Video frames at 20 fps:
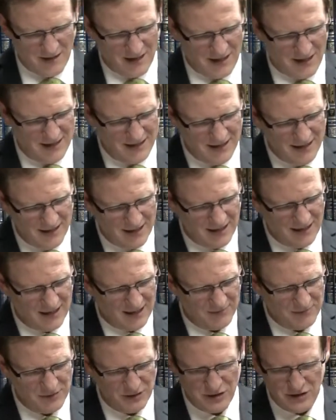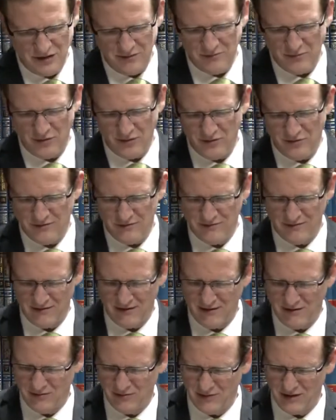
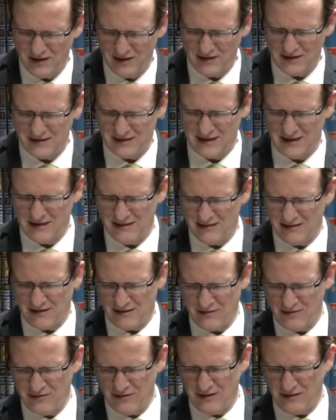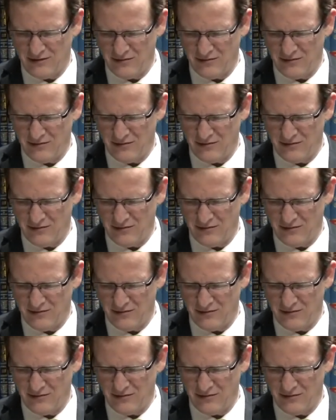We understand it according